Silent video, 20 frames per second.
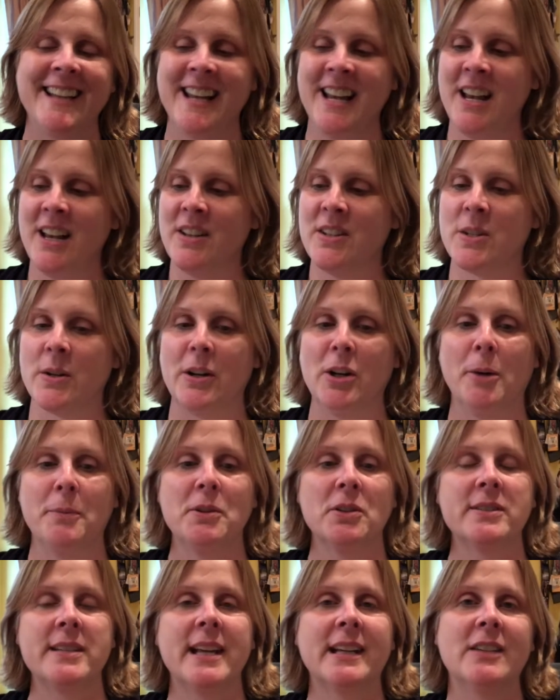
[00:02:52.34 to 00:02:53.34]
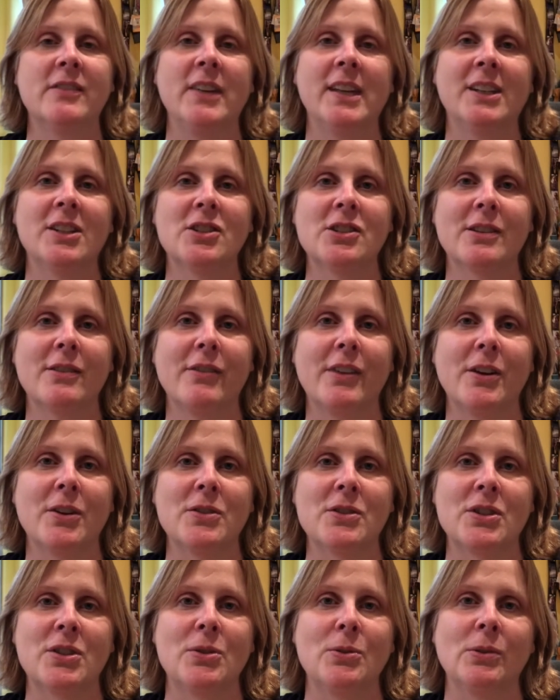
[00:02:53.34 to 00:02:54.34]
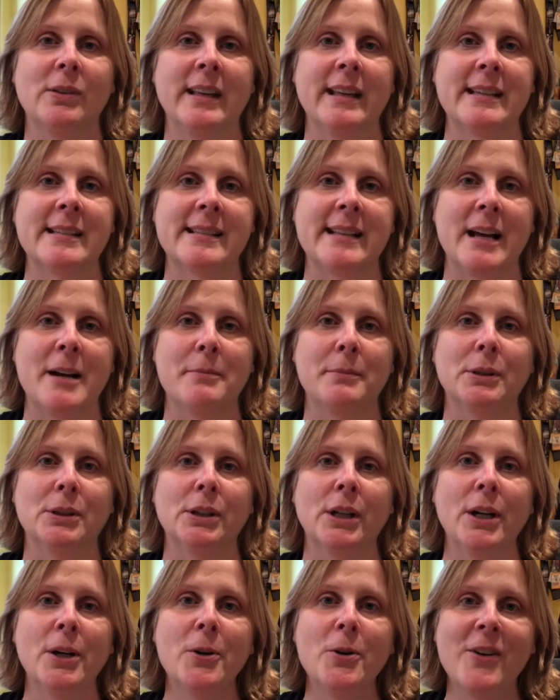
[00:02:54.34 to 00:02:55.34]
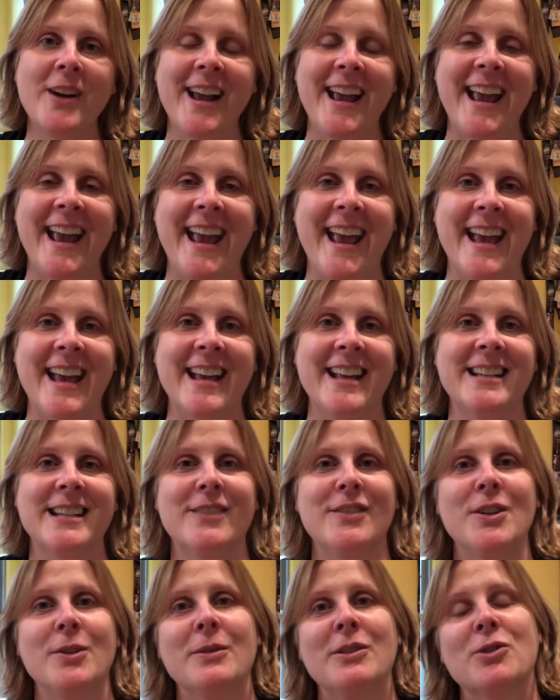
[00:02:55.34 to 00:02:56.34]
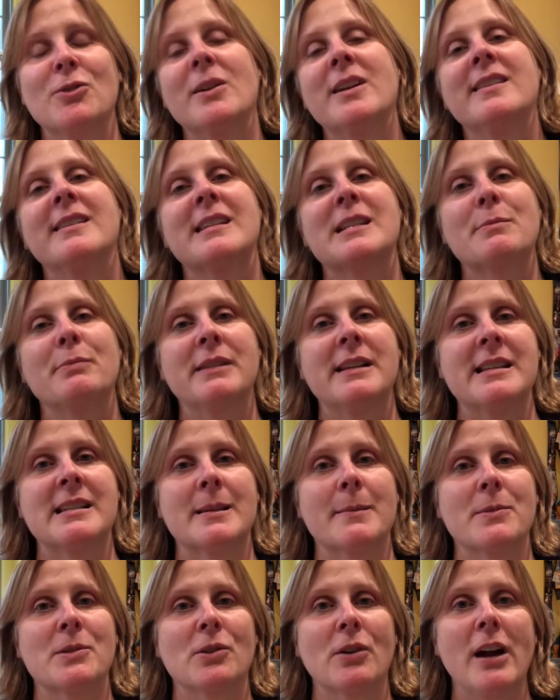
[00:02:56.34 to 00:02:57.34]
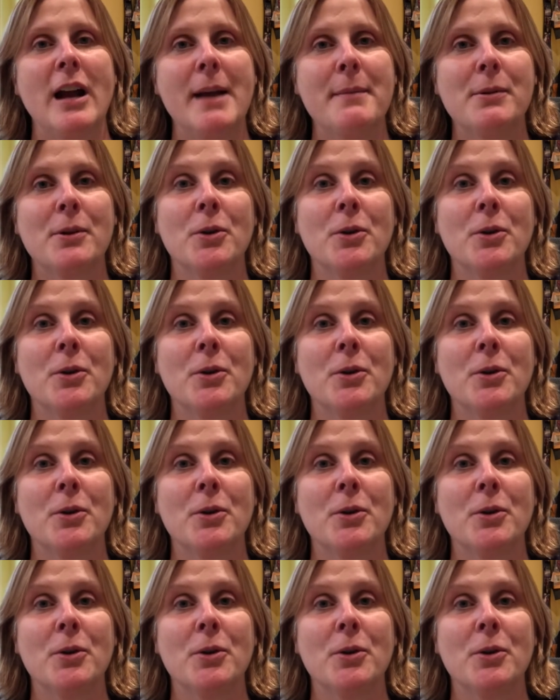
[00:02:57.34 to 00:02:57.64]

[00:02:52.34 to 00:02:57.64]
So I hope you'll take advantage of those two links down below, and if you enjoyed this, please subscribe.